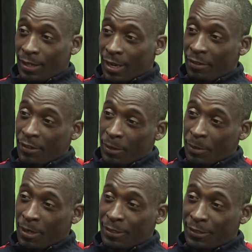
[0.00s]
Larry very
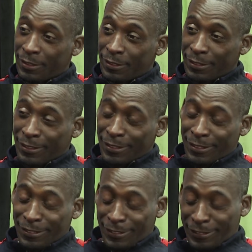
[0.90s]
well,
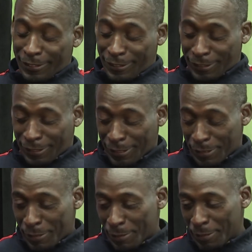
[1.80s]
so